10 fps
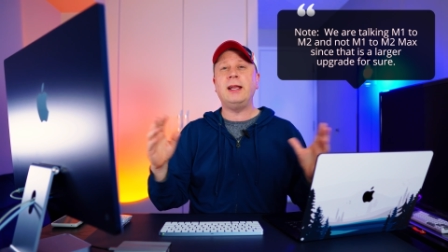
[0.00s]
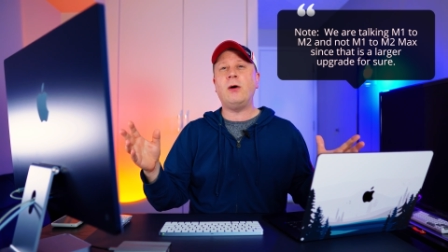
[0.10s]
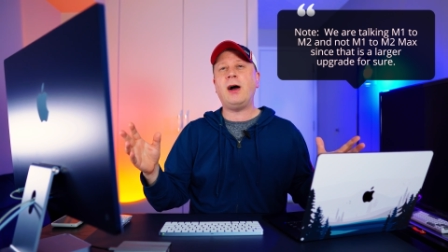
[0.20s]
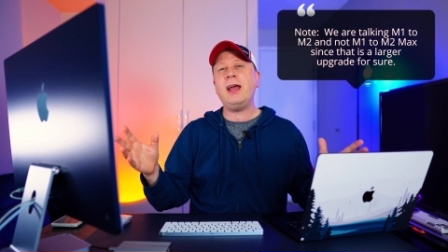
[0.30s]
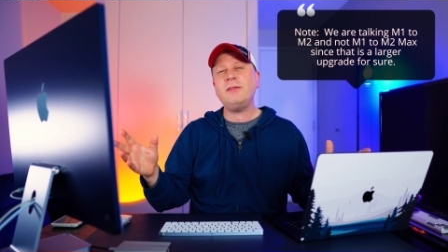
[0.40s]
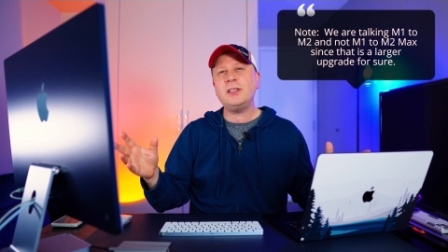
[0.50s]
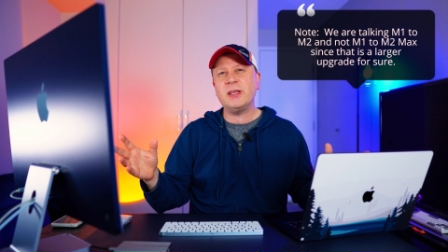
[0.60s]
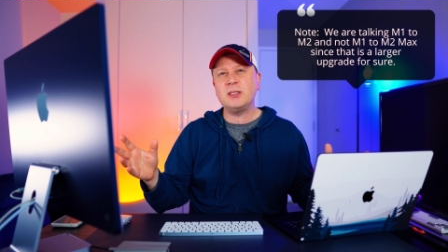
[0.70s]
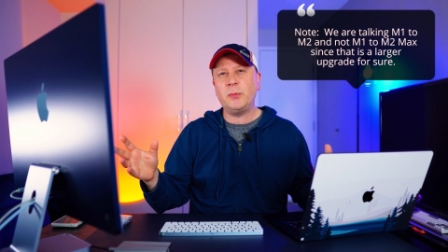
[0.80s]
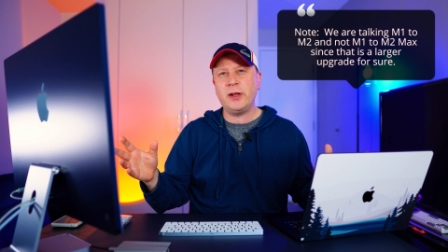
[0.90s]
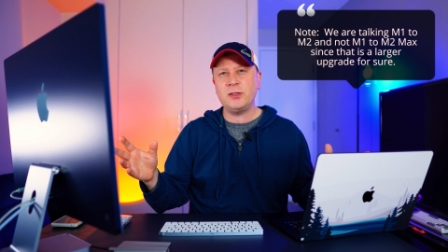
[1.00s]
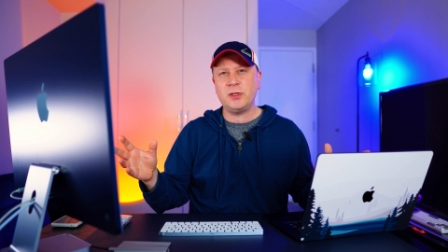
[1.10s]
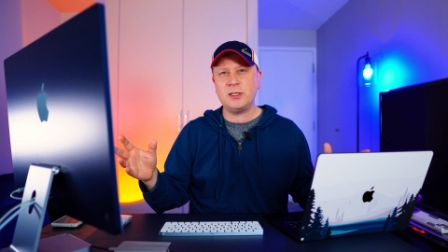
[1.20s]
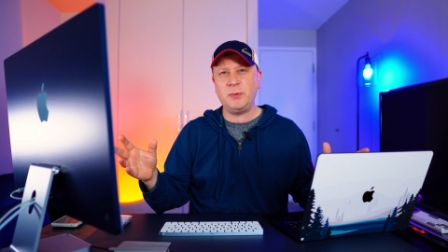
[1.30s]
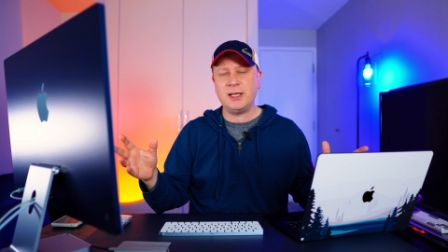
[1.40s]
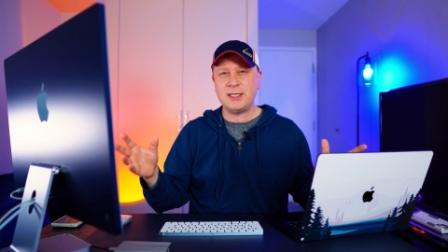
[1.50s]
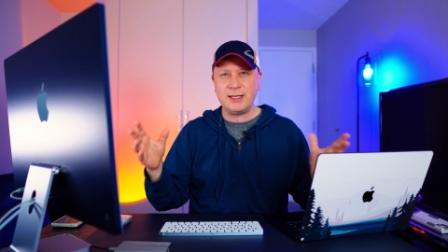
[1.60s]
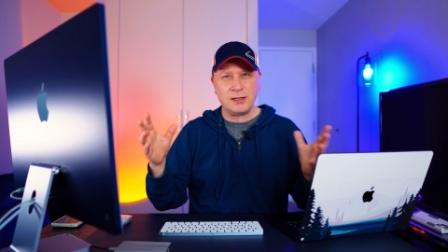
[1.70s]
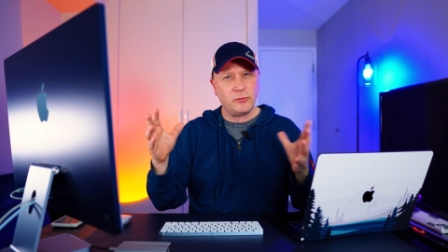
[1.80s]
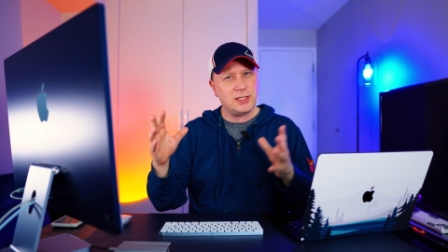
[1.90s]
Now, I have some experience with this because I
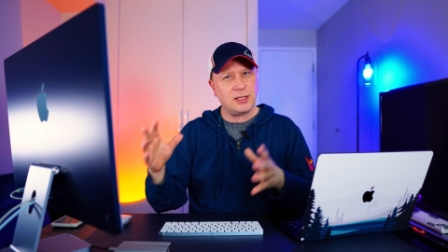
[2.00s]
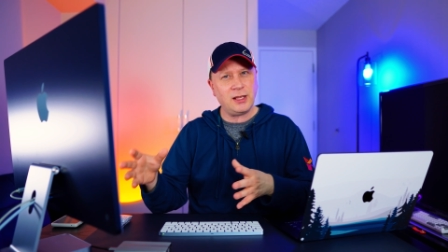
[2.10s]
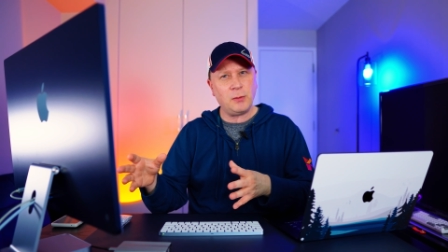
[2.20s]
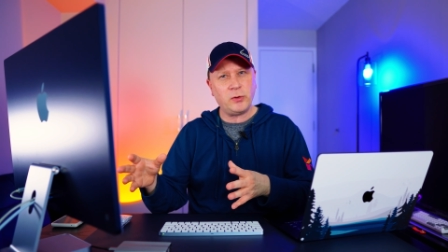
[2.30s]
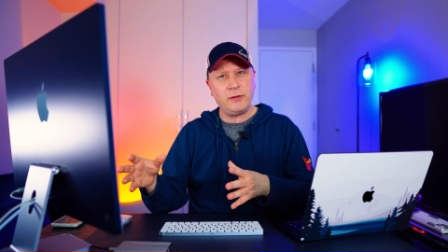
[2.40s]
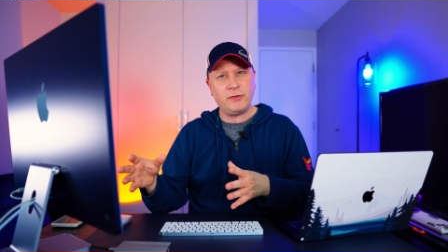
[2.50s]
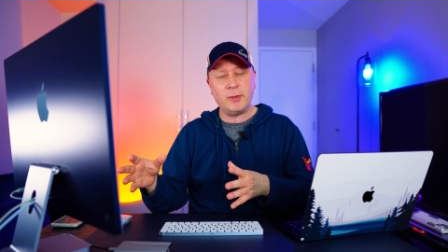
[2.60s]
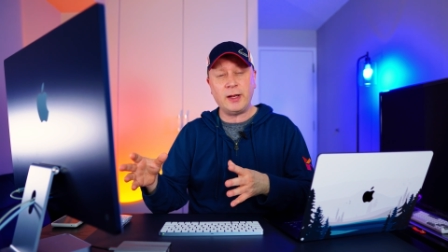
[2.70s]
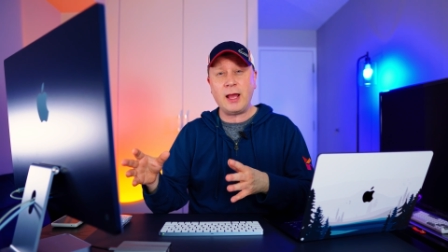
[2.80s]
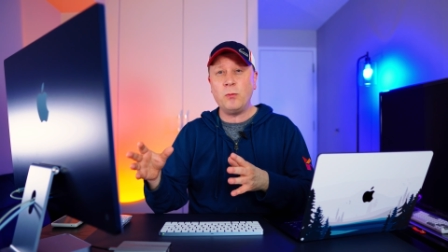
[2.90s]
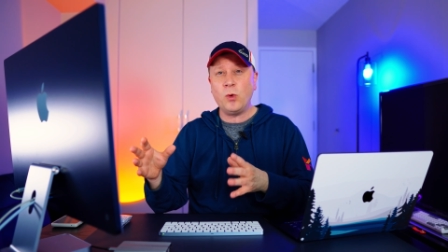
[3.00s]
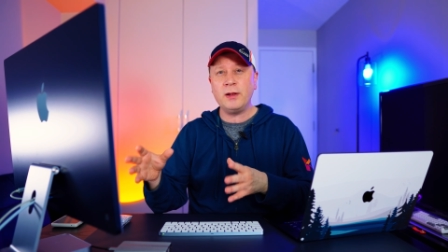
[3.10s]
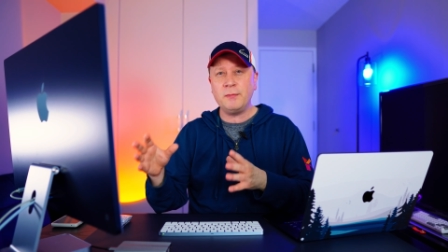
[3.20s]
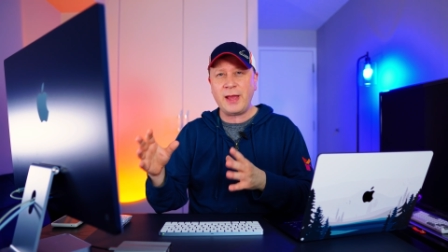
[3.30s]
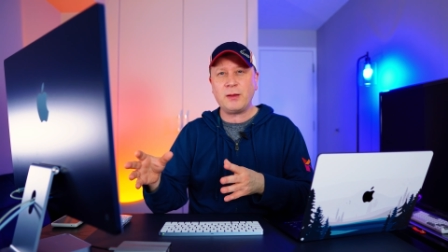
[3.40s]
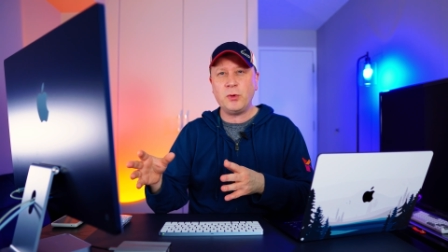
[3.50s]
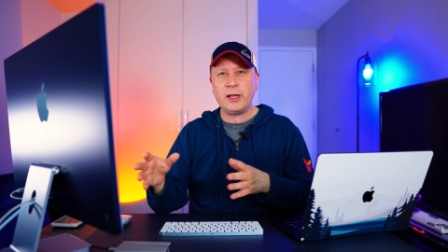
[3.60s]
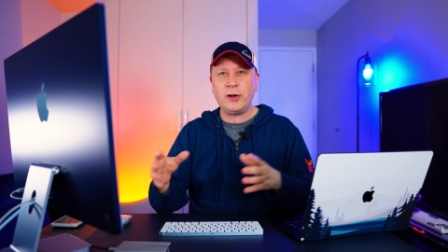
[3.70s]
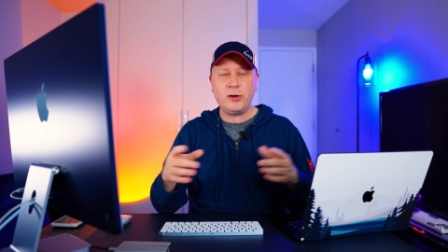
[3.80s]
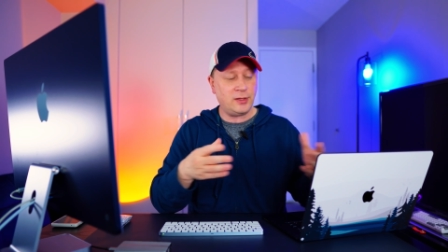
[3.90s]
did recently upgrade from an M one
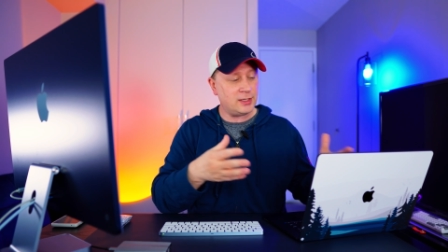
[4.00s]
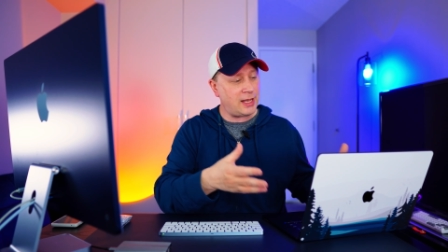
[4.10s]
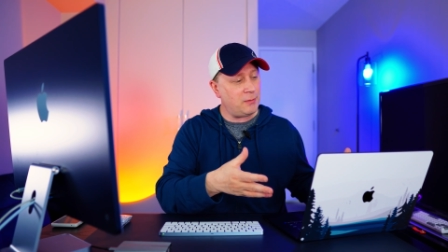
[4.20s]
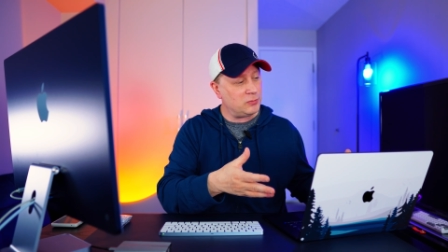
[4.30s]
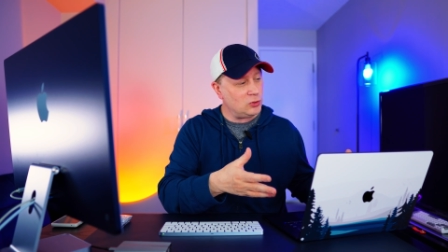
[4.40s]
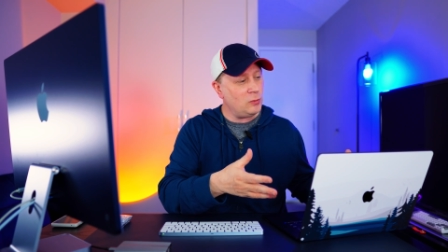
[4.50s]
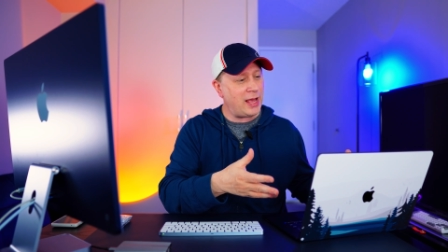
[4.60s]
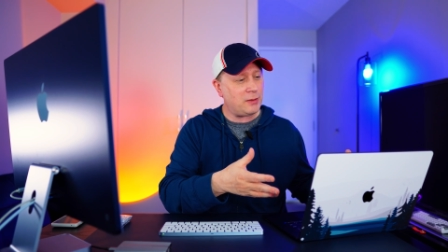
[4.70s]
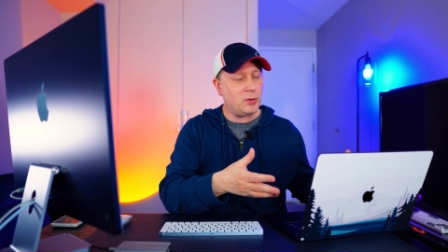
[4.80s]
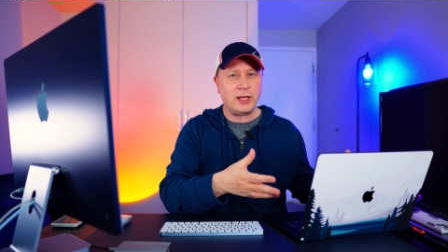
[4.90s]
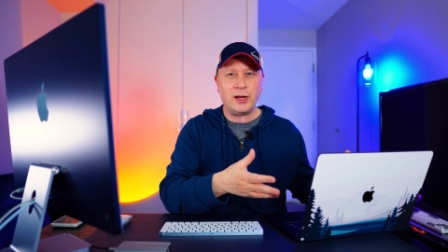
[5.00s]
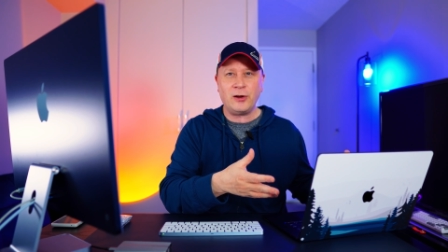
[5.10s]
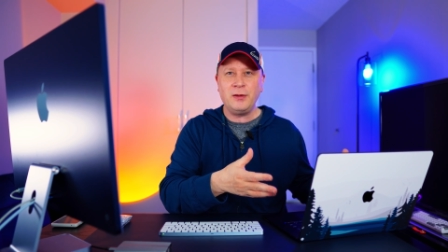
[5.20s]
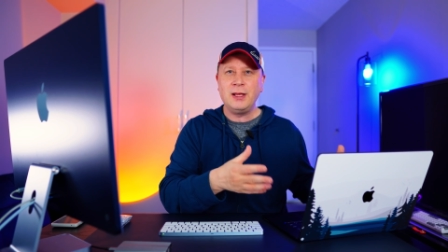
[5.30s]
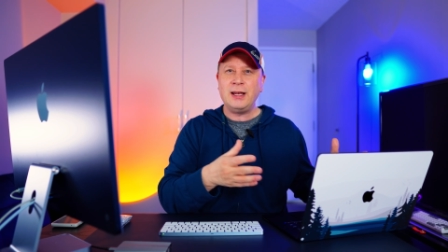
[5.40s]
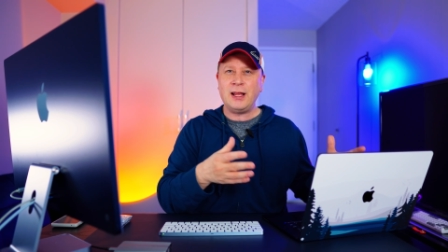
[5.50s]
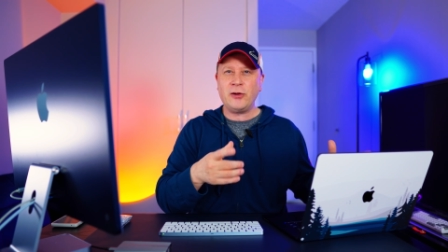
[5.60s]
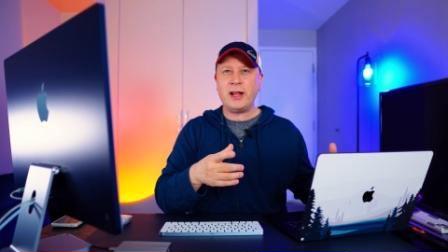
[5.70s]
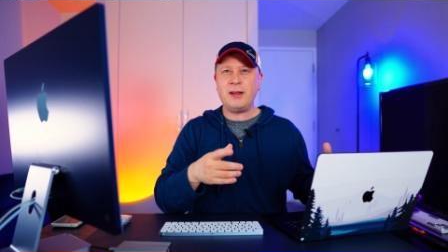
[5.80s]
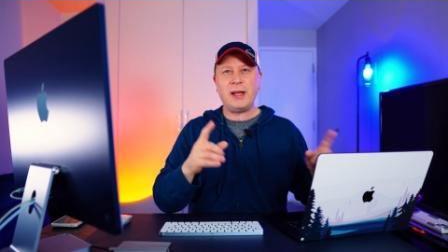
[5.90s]
MacBook Air to this M two MacBook Air. Now,
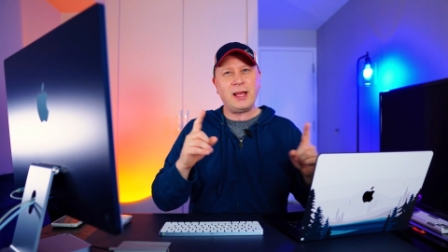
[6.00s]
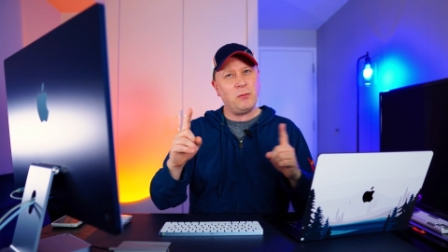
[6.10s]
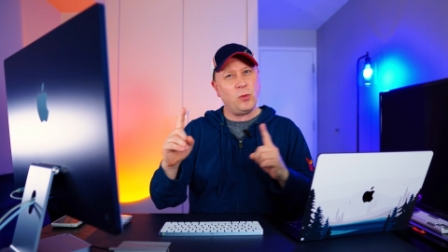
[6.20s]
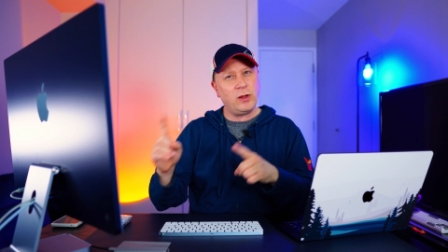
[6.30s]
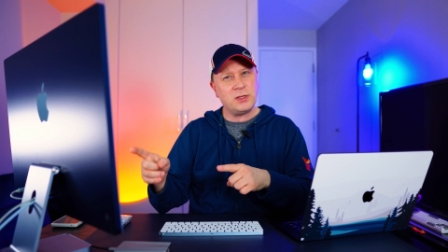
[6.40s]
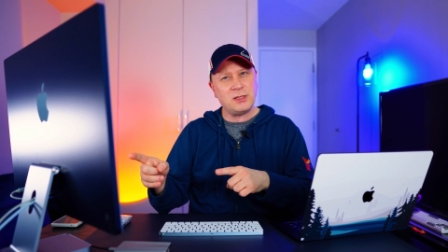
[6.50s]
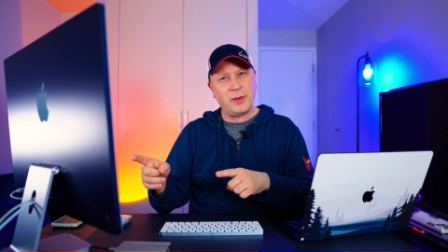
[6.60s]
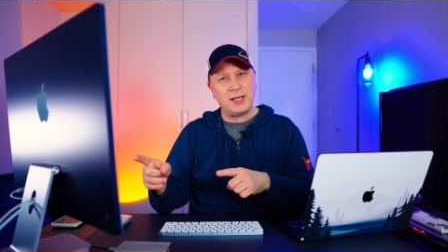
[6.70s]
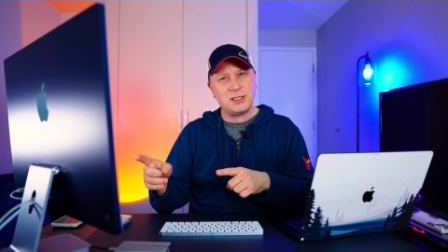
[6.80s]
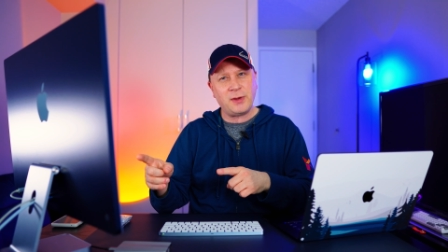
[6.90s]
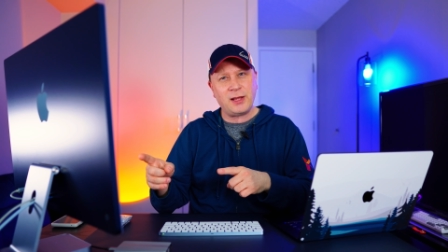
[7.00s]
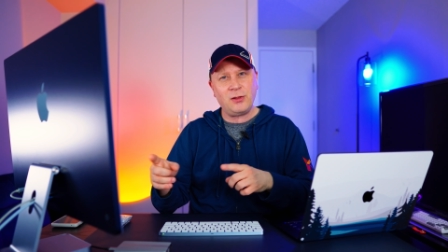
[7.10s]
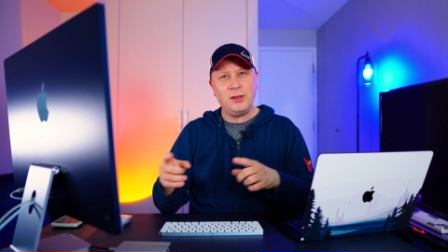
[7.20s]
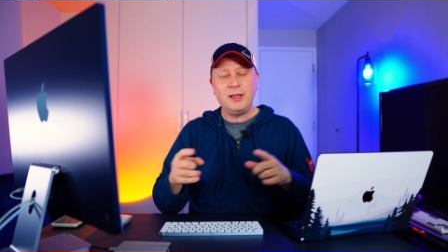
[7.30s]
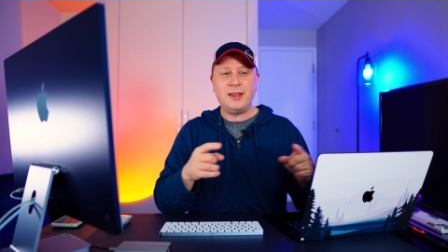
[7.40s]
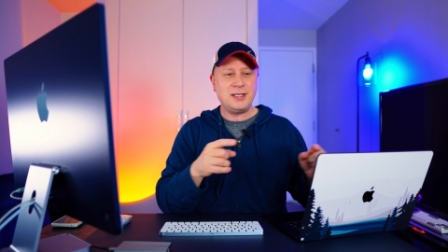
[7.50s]
granted, my M one was a base model.